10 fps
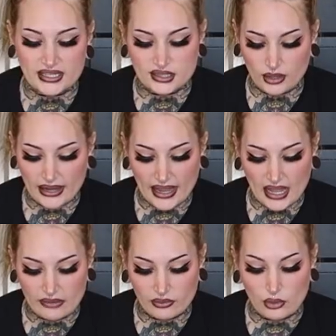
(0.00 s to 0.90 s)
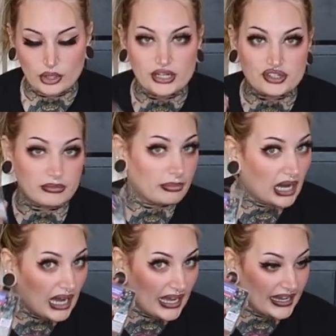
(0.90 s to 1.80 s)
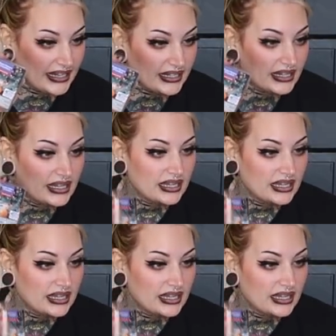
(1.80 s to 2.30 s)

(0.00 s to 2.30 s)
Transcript: So I have orange and pine.